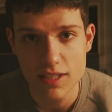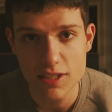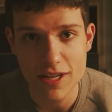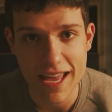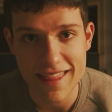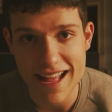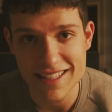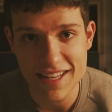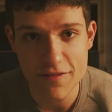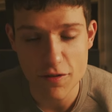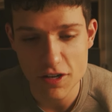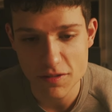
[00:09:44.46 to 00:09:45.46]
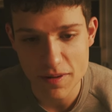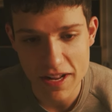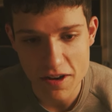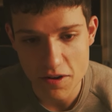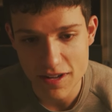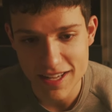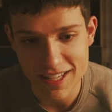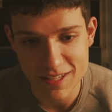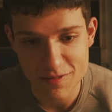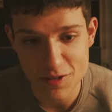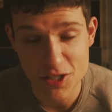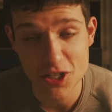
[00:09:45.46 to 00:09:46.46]
So yeah, that's it for this video.
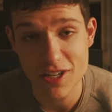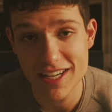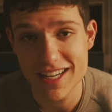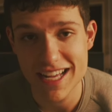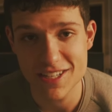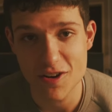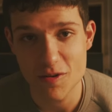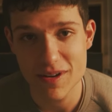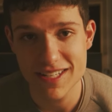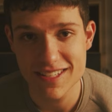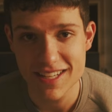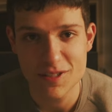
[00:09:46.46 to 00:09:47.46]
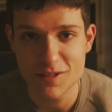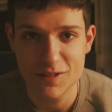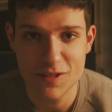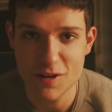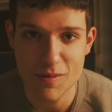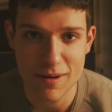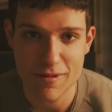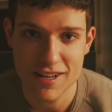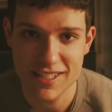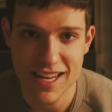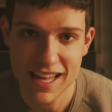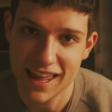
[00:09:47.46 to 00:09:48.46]
If you enjoyed it, as always, you know what I'm gonna
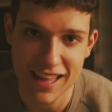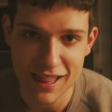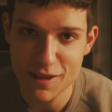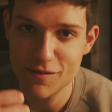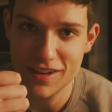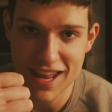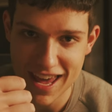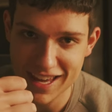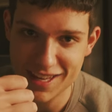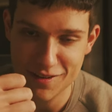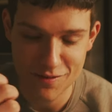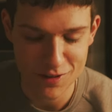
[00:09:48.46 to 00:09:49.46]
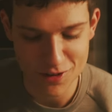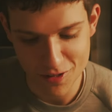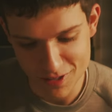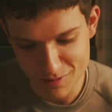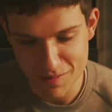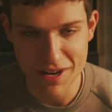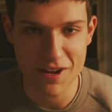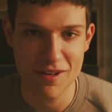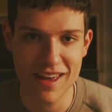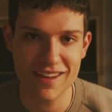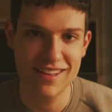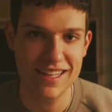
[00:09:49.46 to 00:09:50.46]
say, like leave a like if you enjoyed this video,
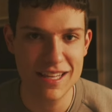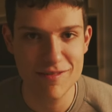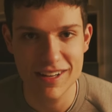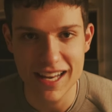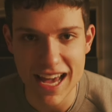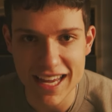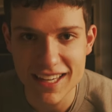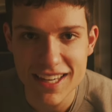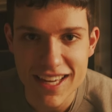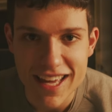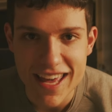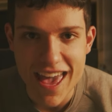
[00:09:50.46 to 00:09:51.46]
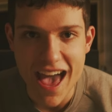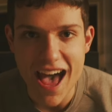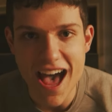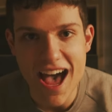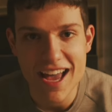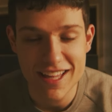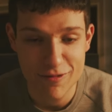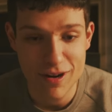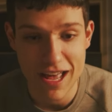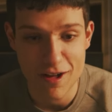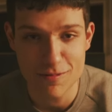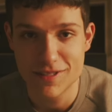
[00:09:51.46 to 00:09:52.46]
like leave a like. It
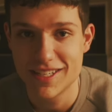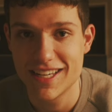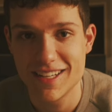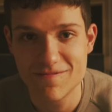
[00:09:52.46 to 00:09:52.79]
really helps,